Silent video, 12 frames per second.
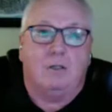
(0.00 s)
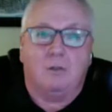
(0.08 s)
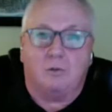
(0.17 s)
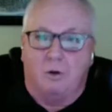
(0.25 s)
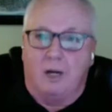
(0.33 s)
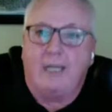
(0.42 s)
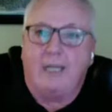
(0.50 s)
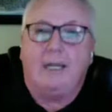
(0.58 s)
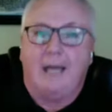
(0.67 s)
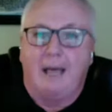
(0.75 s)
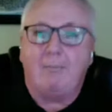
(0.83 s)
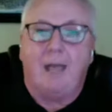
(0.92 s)
striking
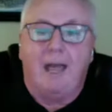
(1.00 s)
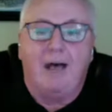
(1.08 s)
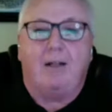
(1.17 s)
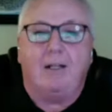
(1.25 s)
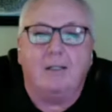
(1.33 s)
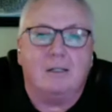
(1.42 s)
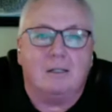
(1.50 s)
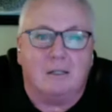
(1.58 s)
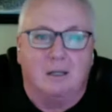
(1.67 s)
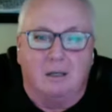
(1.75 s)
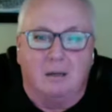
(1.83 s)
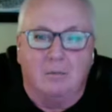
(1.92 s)
that balance,
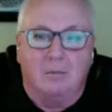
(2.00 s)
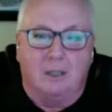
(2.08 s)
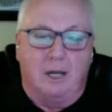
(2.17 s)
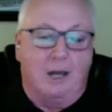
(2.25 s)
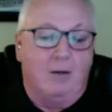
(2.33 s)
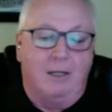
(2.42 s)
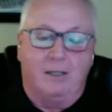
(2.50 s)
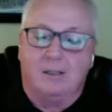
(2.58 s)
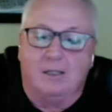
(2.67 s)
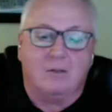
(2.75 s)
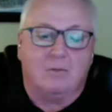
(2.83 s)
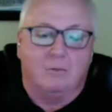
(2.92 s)
you know,
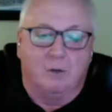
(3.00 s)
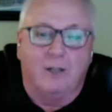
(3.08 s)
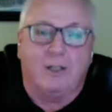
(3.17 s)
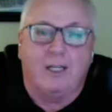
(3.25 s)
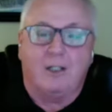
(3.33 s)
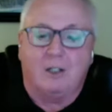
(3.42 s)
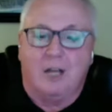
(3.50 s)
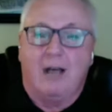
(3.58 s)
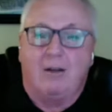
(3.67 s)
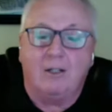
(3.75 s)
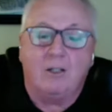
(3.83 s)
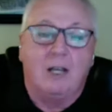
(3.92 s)
it's really a
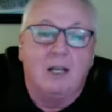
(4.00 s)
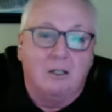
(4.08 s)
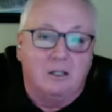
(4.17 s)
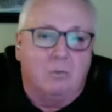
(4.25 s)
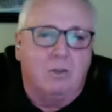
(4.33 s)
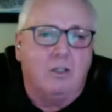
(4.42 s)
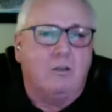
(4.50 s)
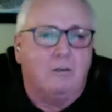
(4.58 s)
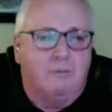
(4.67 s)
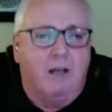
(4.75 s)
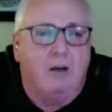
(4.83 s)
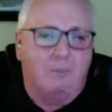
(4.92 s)
challenge. So when you
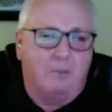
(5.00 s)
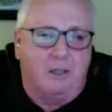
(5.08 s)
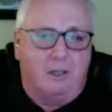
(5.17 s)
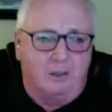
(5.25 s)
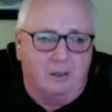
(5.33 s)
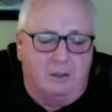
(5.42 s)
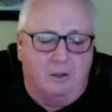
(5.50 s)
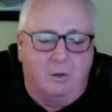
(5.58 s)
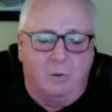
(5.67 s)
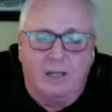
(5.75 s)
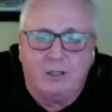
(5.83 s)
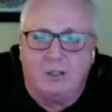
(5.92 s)
develop, to your
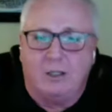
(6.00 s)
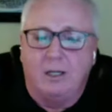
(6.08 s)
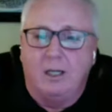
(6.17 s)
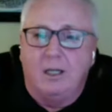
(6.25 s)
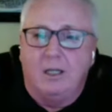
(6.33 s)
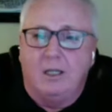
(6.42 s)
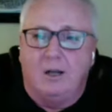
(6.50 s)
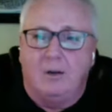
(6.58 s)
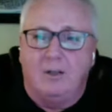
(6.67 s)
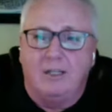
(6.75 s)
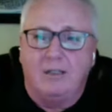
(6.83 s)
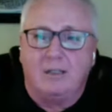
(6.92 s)
question, you know,
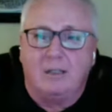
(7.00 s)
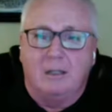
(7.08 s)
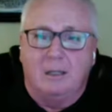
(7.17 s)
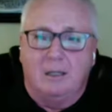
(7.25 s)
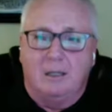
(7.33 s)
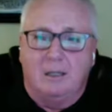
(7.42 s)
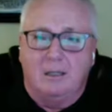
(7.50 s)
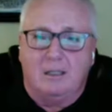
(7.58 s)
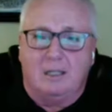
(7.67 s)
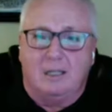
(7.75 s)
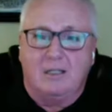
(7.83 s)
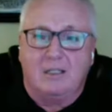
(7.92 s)
these
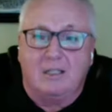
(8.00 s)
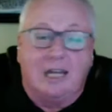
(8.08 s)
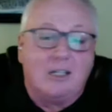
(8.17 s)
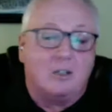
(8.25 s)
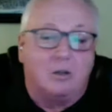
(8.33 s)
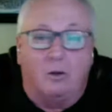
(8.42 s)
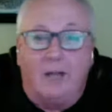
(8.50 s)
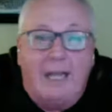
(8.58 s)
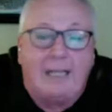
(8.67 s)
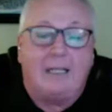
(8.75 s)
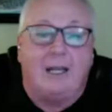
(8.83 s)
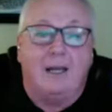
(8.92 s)
sensational
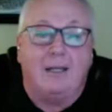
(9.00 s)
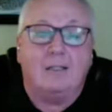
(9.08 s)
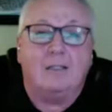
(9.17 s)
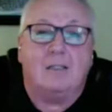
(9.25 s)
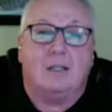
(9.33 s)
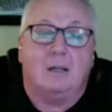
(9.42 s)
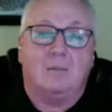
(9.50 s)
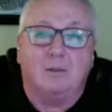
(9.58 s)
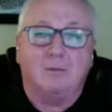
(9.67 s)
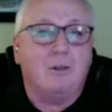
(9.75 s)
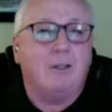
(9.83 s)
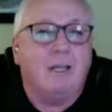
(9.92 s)
headlines,
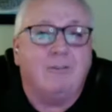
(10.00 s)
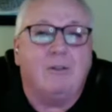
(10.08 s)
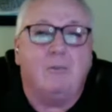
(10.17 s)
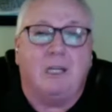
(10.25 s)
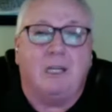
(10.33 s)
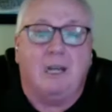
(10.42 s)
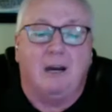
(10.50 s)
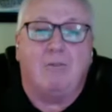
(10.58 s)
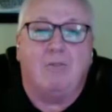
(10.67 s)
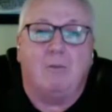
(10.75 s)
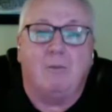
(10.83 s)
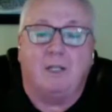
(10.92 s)
you really have to be
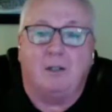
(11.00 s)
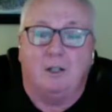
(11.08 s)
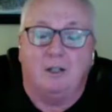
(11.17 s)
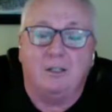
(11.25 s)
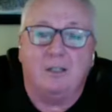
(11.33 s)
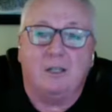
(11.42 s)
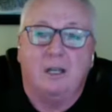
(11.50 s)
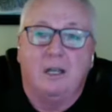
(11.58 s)
careful because